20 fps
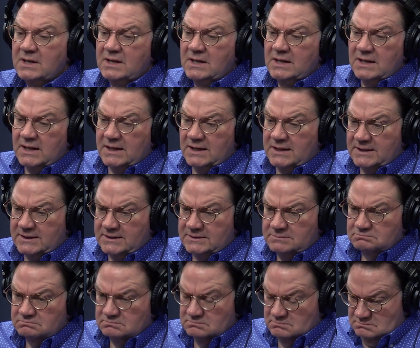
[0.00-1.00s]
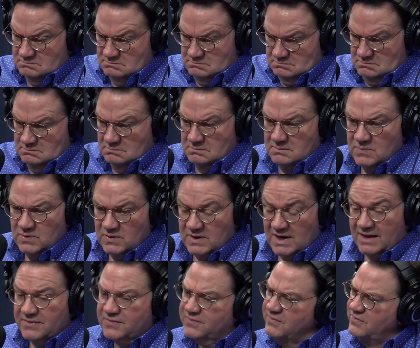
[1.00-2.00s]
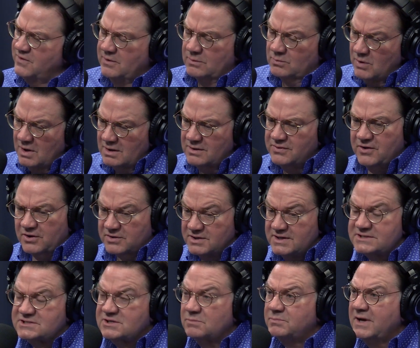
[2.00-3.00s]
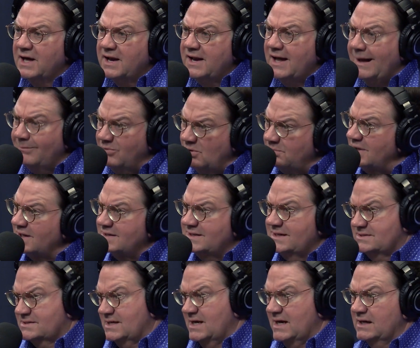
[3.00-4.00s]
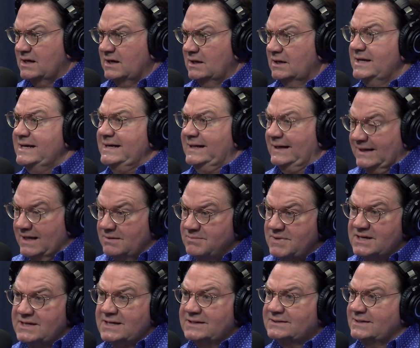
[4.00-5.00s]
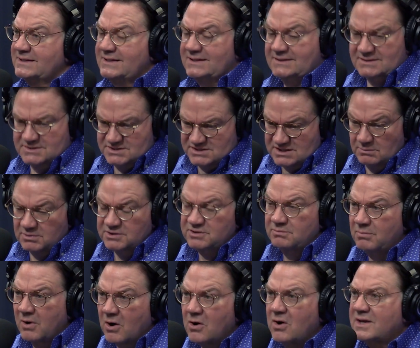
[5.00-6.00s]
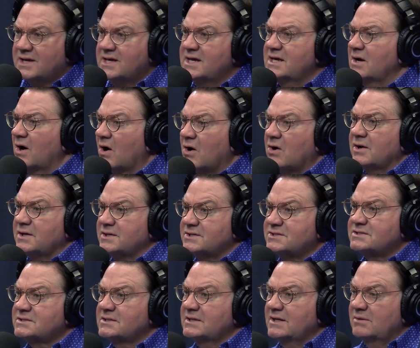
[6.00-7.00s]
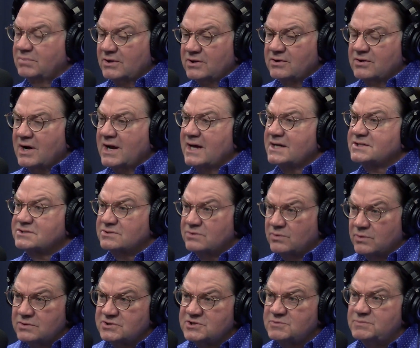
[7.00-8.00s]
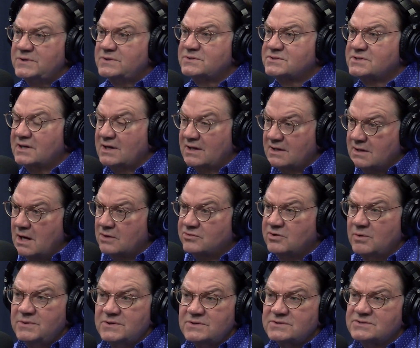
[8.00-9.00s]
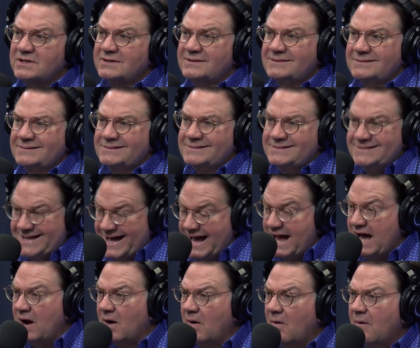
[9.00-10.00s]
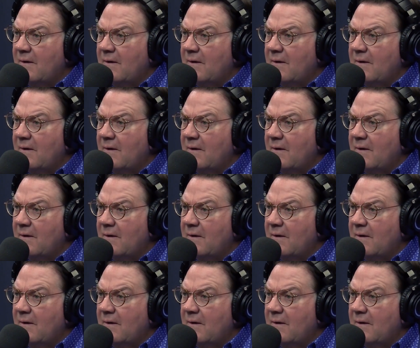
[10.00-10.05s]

Then I thought, well, there needs to be an album by that title. Let me get some of the marquee artists in bluegrass and roots music and country music now,